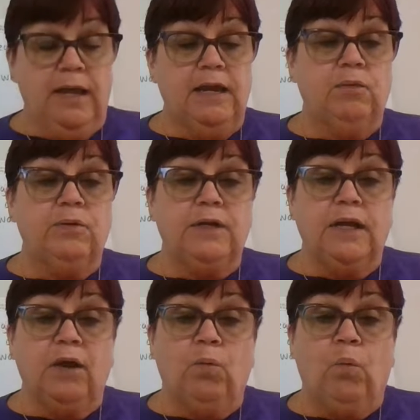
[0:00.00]
It would
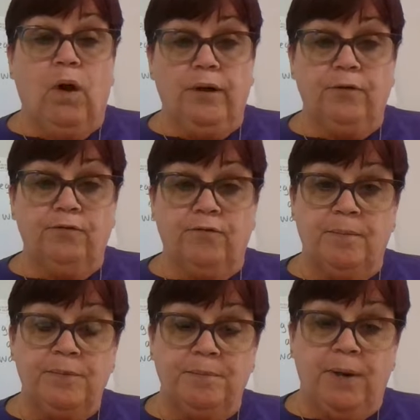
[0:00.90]
get water
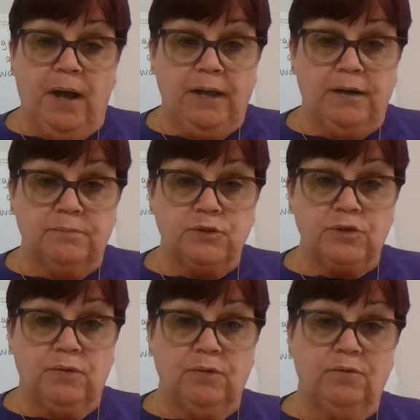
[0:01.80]
from the bottom,
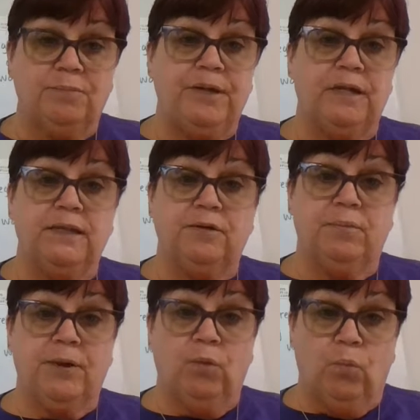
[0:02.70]
so it would be a little
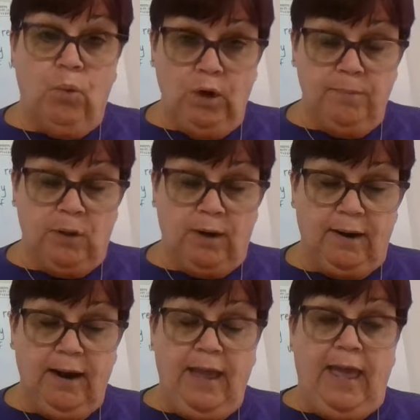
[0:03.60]
bit warmer,